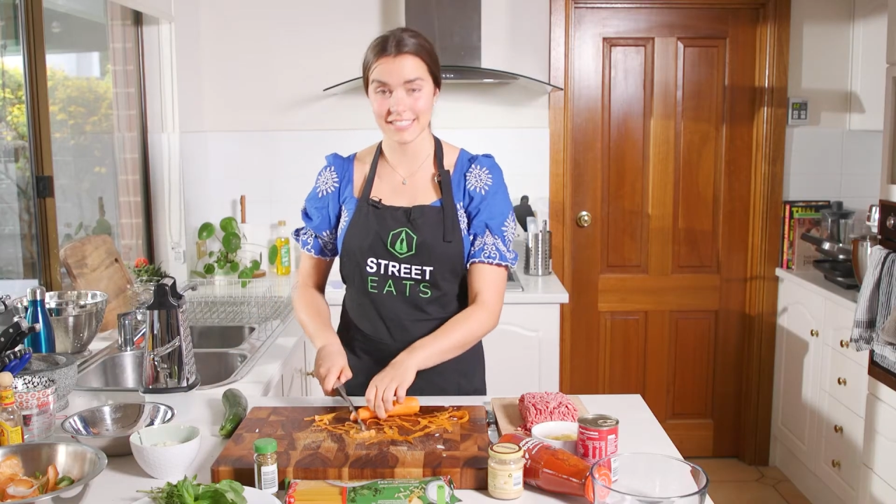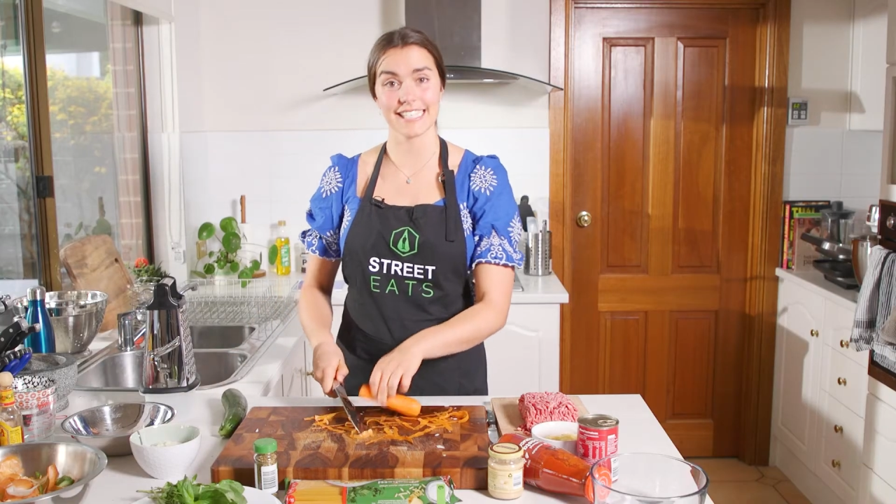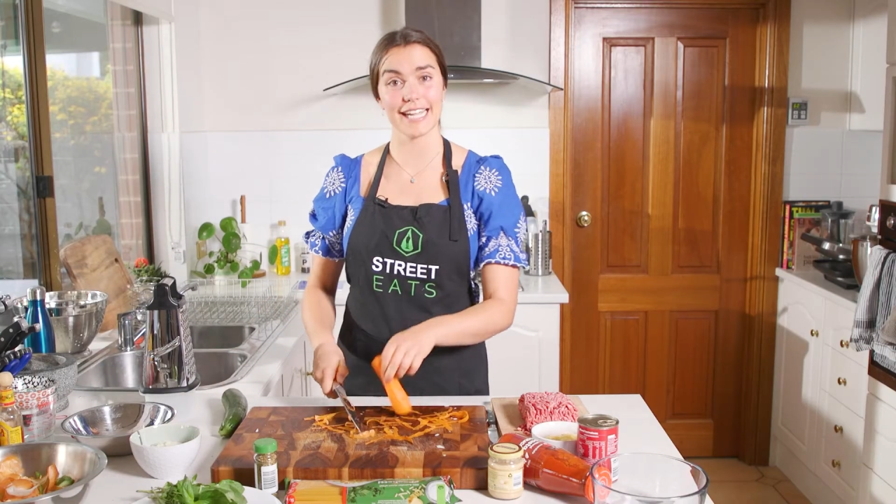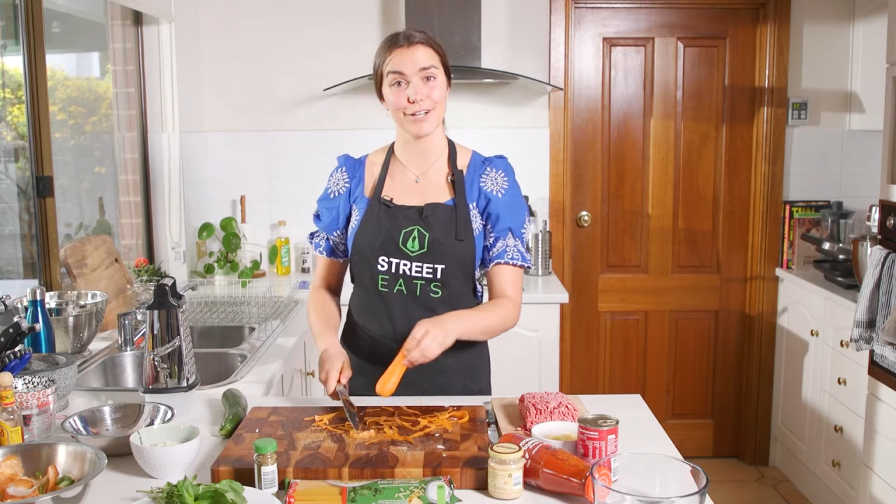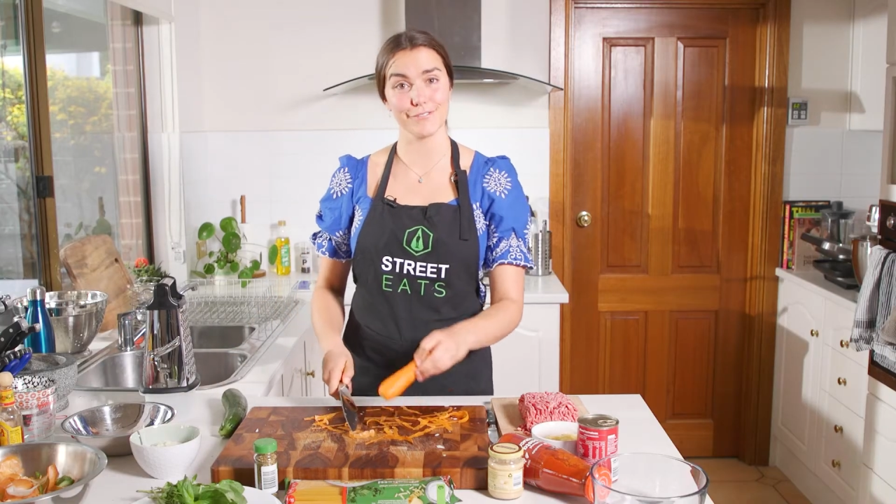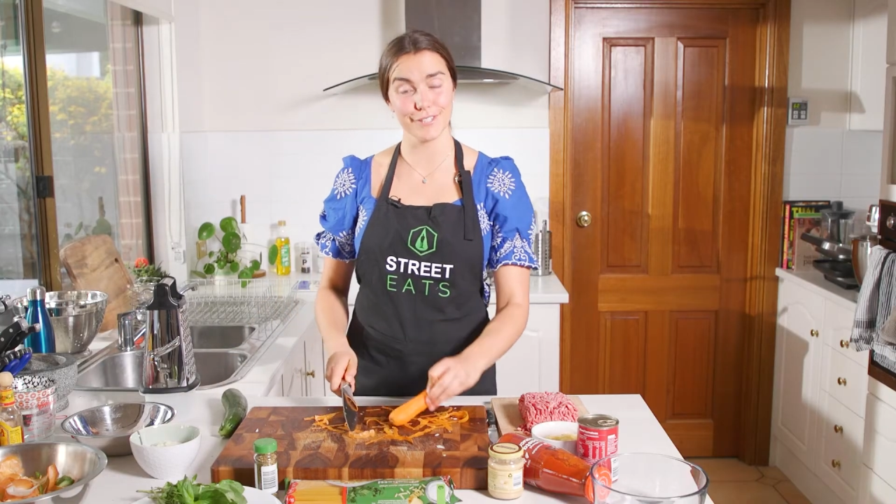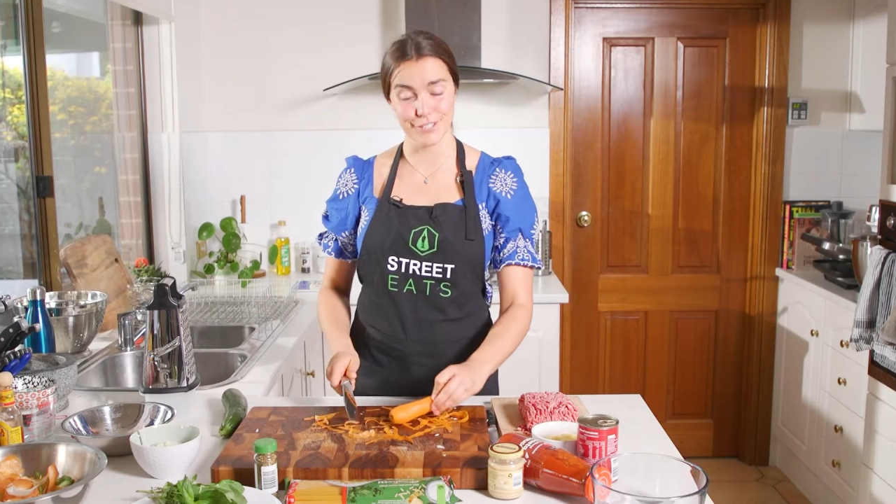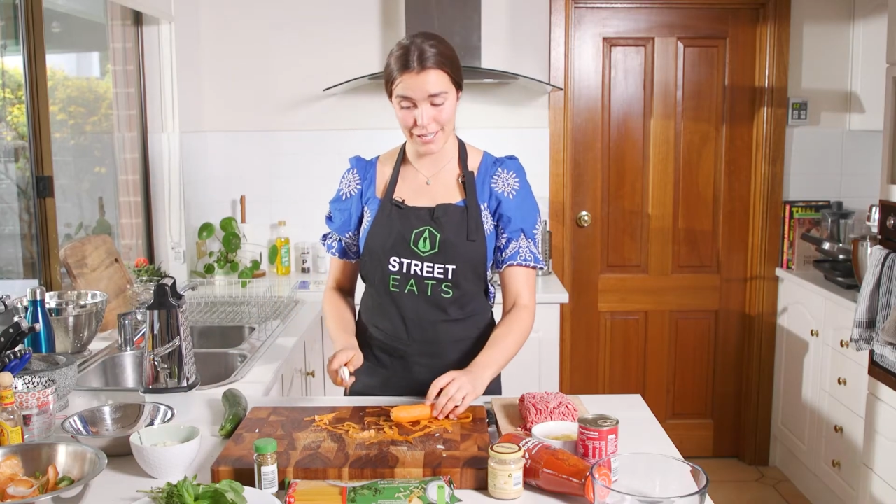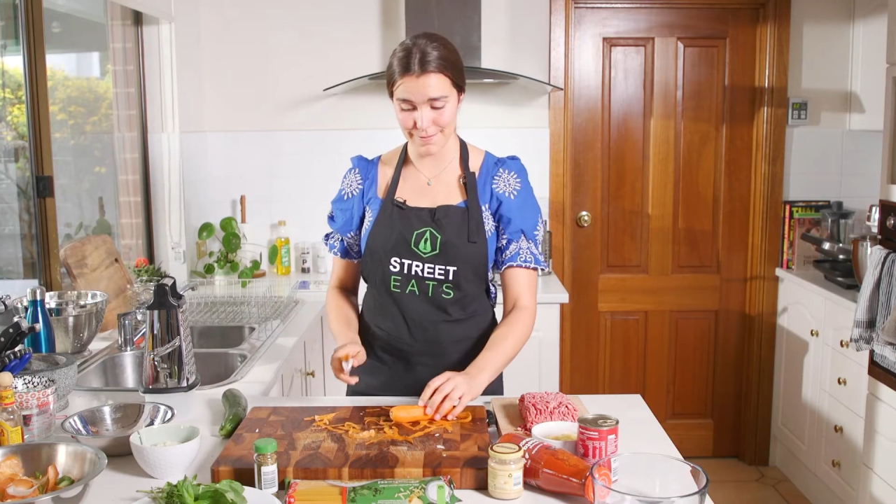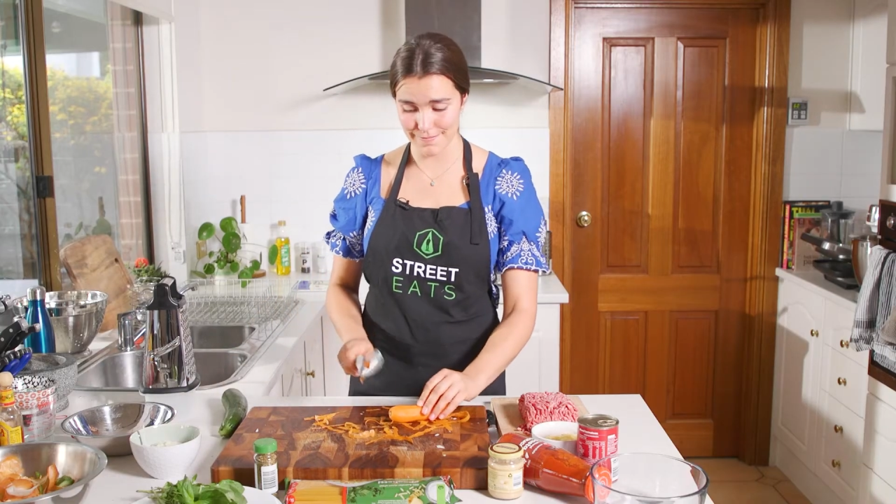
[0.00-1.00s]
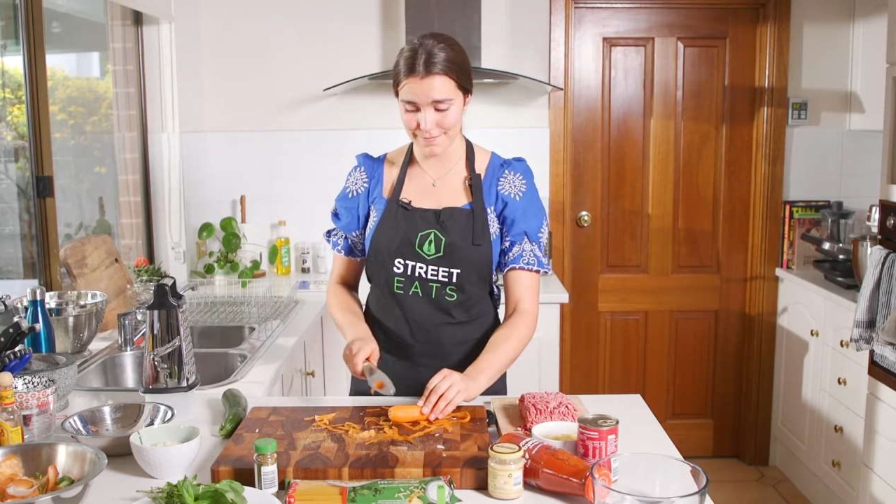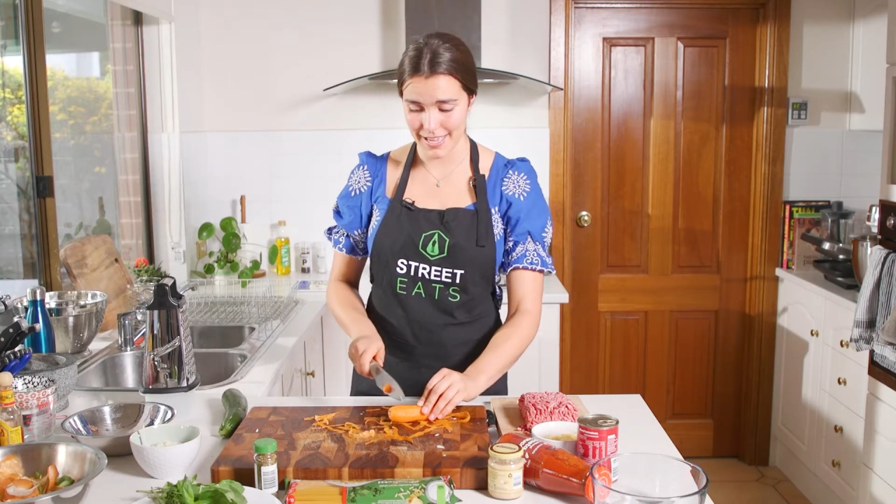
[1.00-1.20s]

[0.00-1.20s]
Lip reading: Take off the top